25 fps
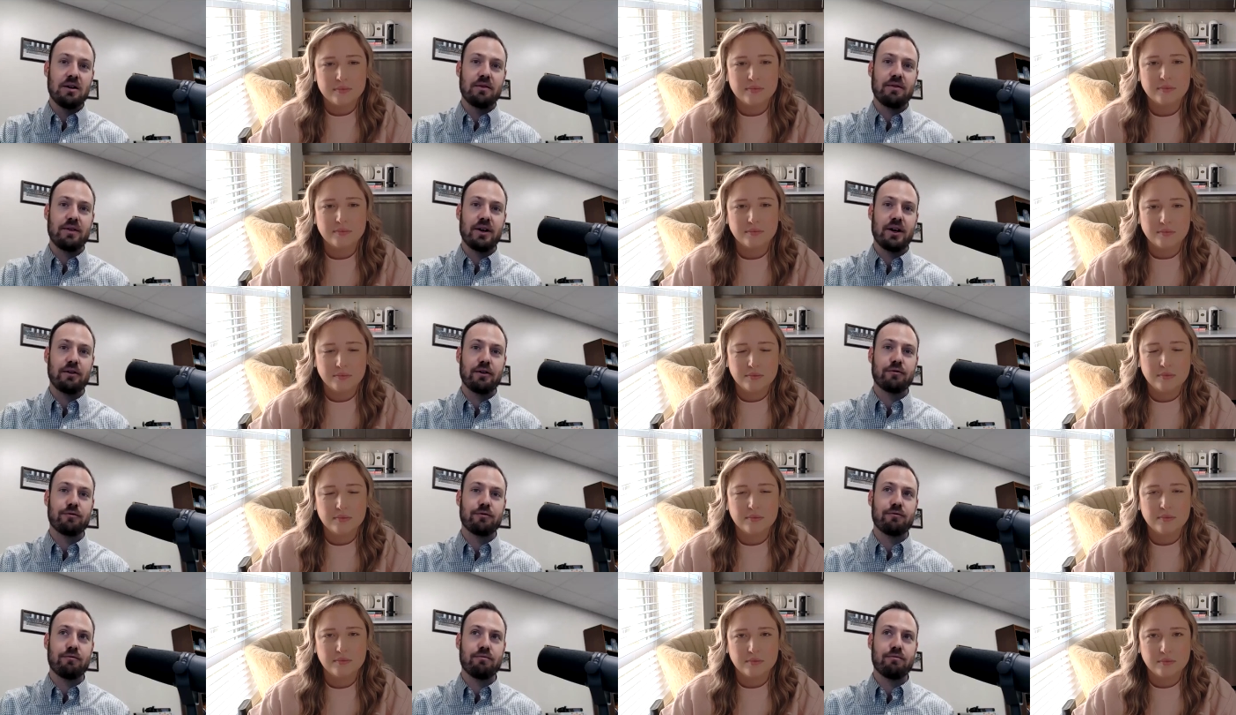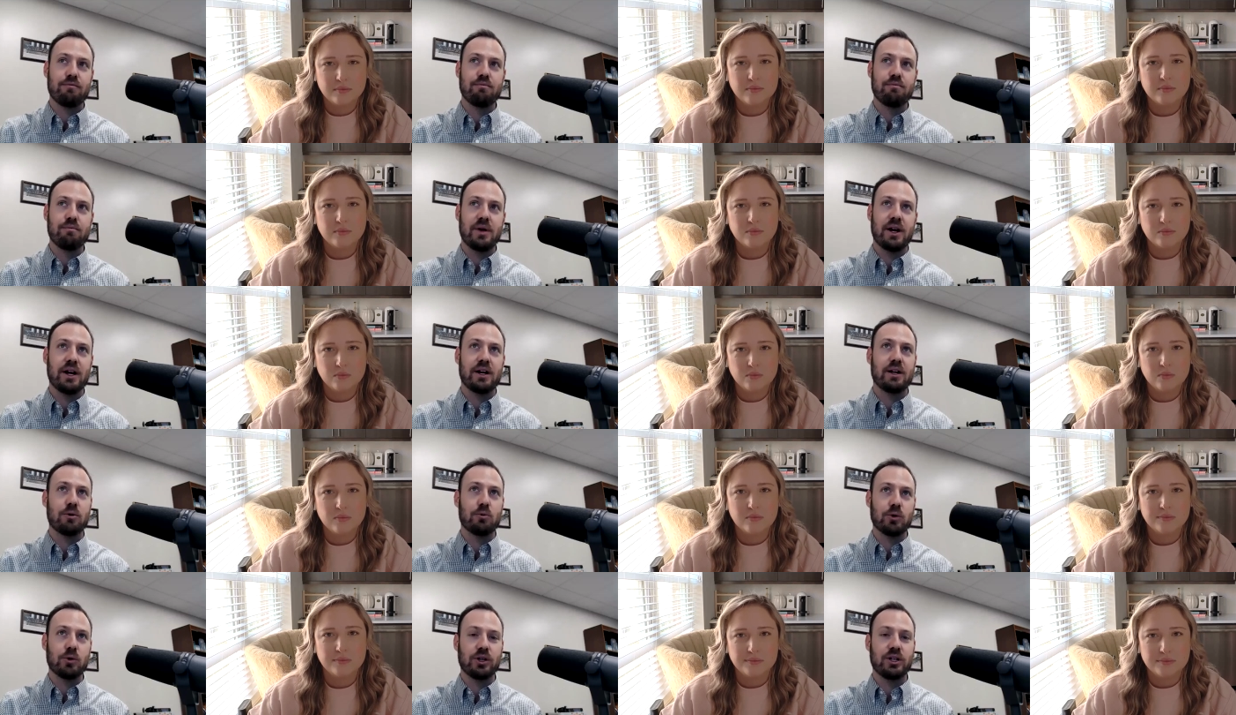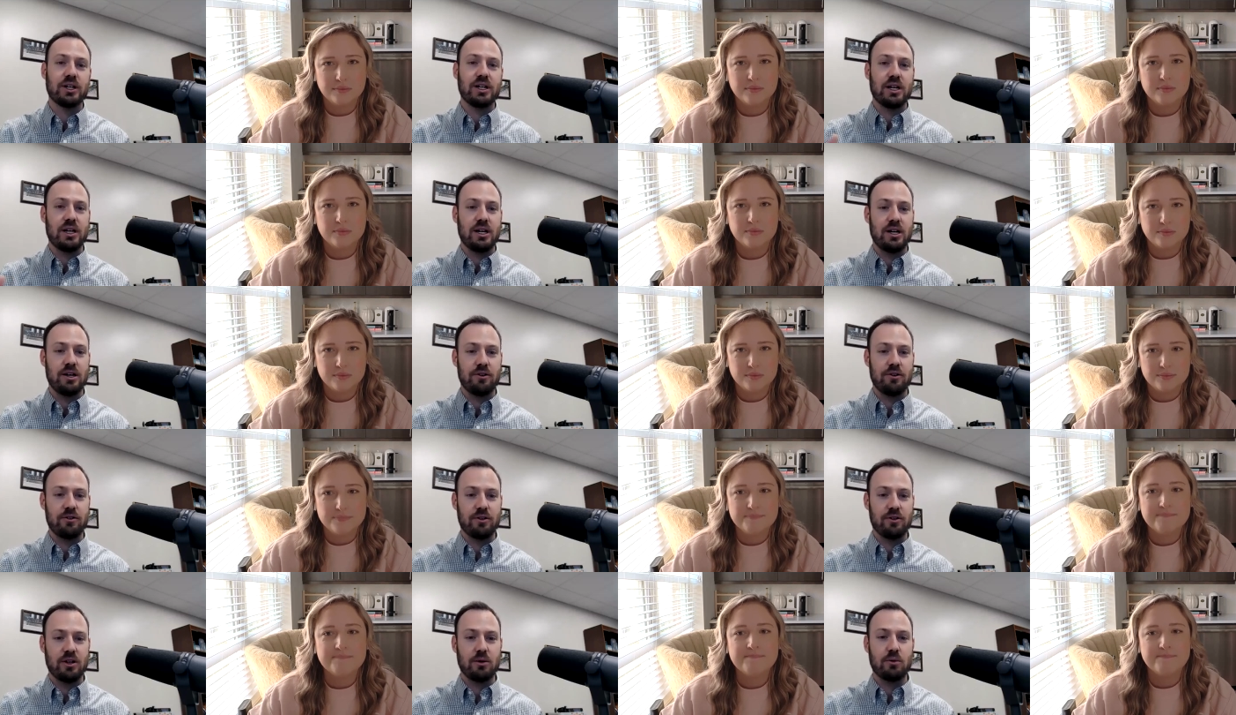Speaker 1: they've made it really
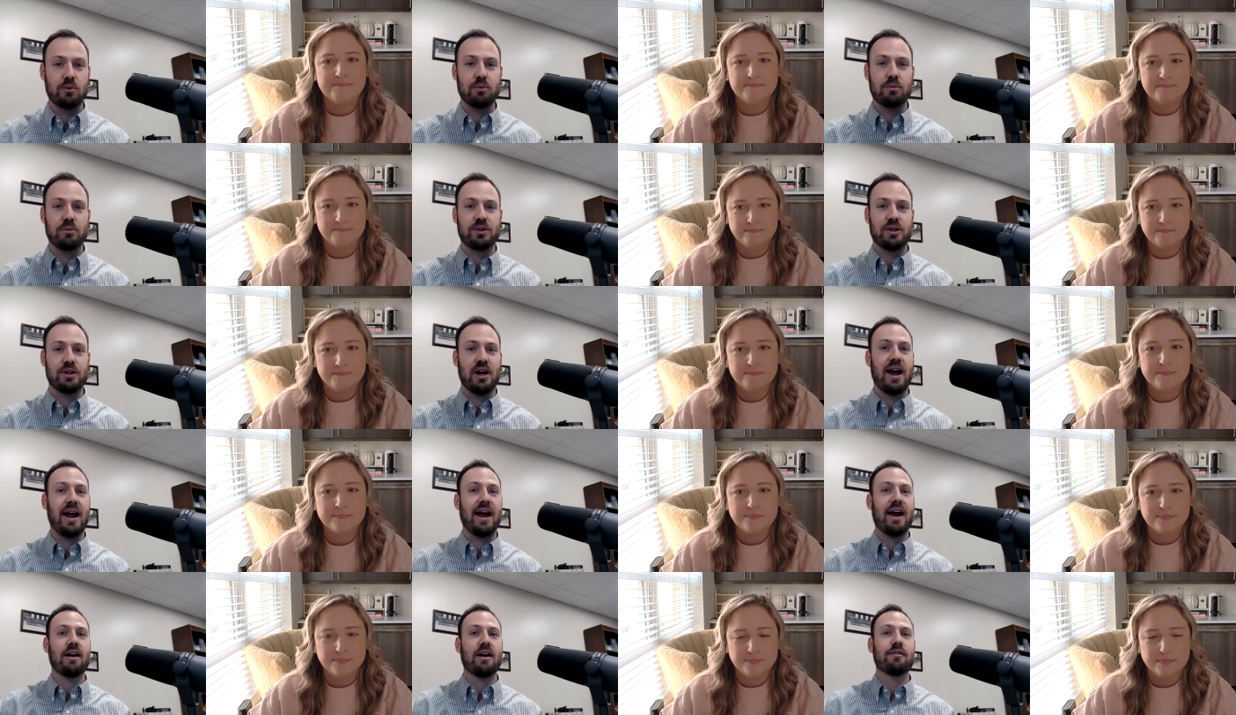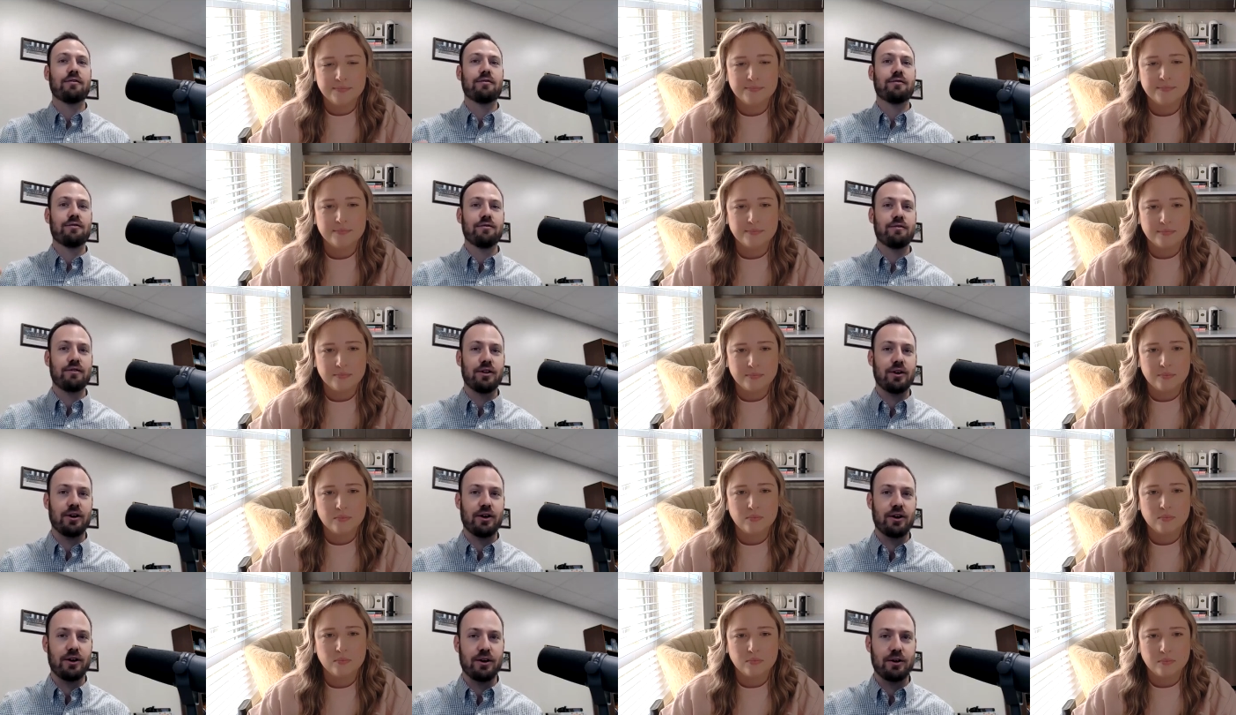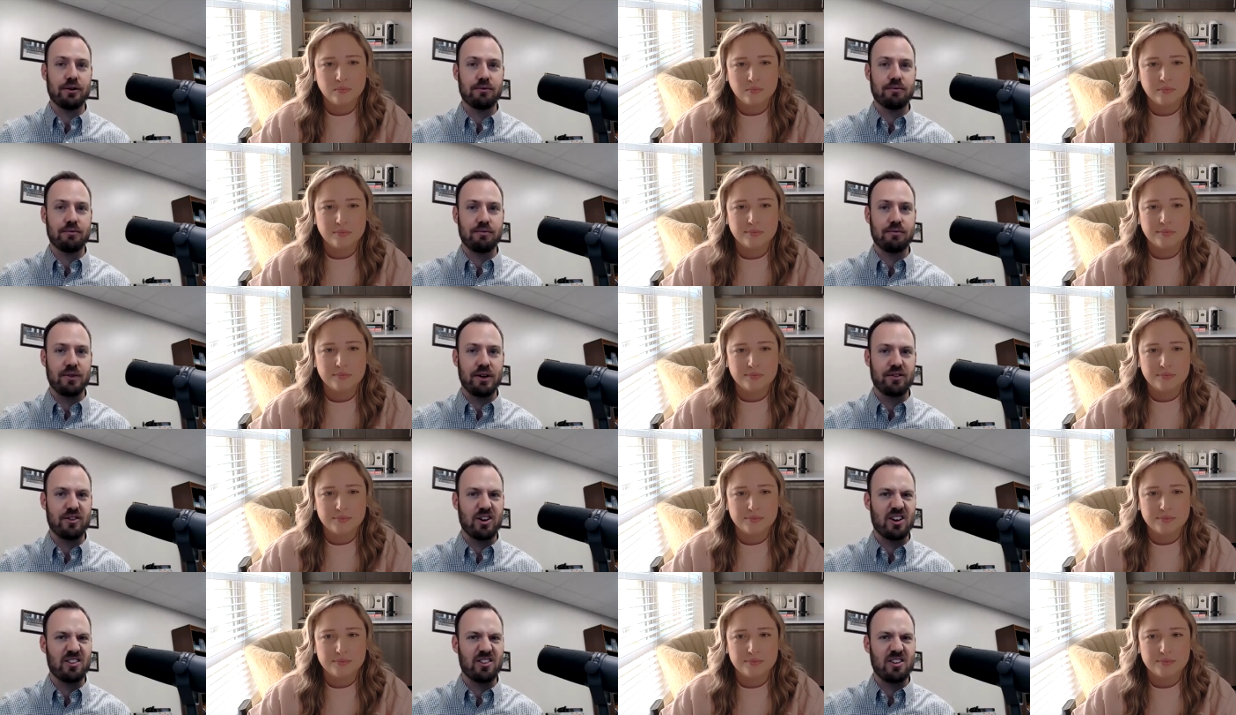easy to have
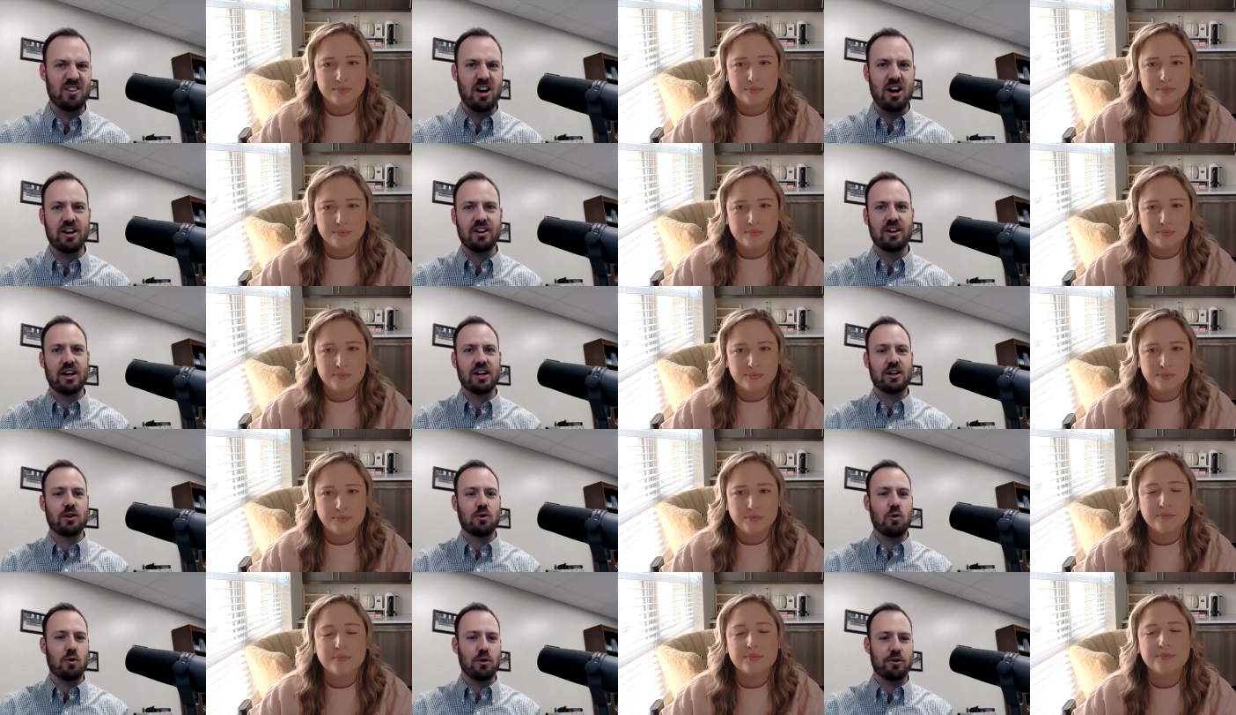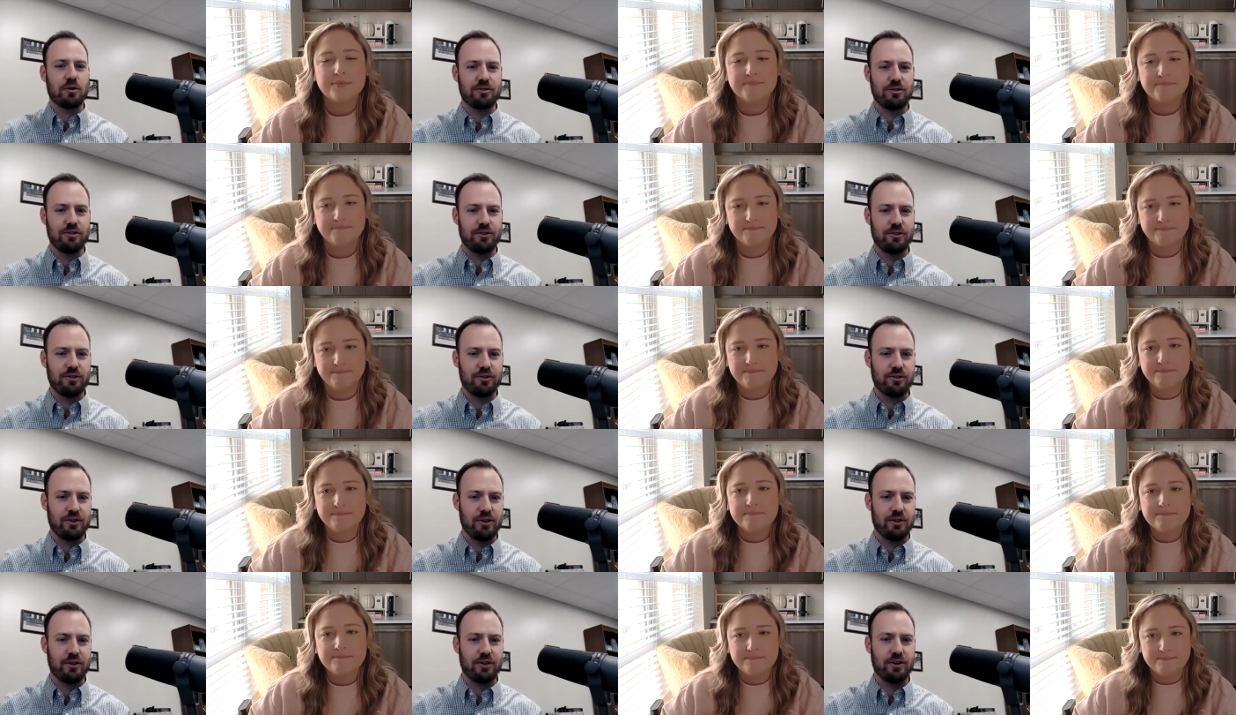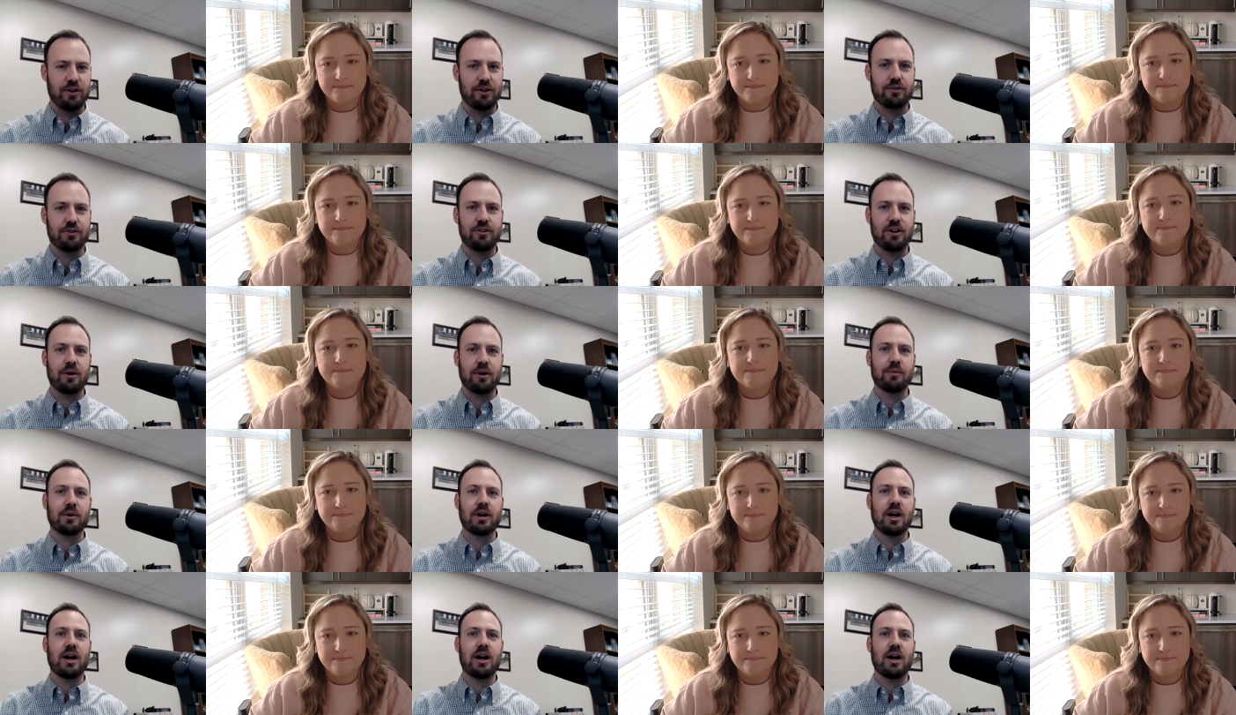they've got the online courses and the exam